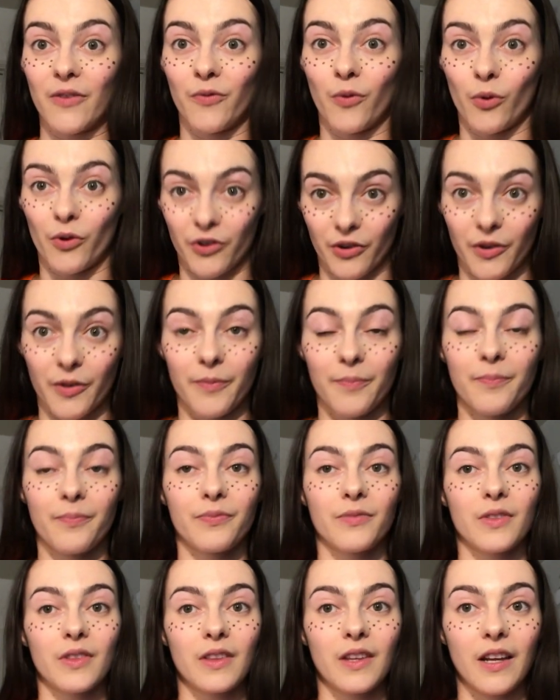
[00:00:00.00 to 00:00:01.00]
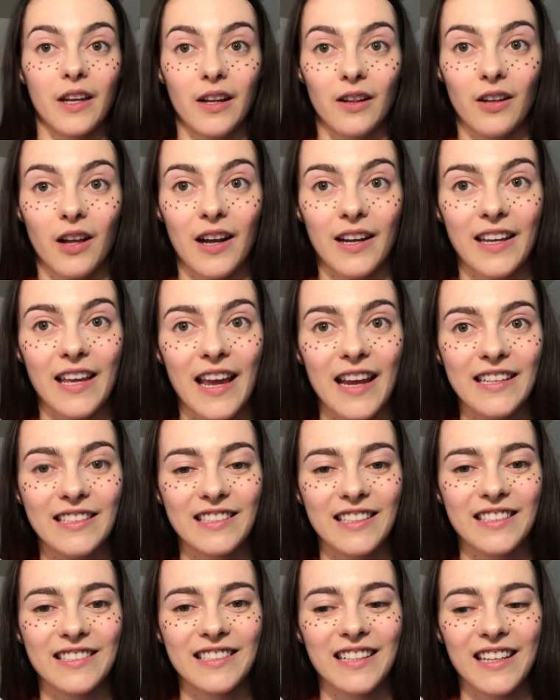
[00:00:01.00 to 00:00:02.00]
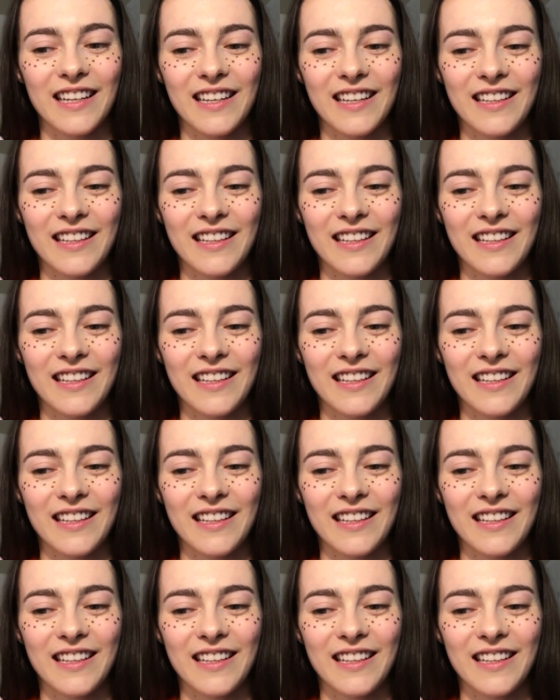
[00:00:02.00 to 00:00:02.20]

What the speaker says: of order in a lot of cases.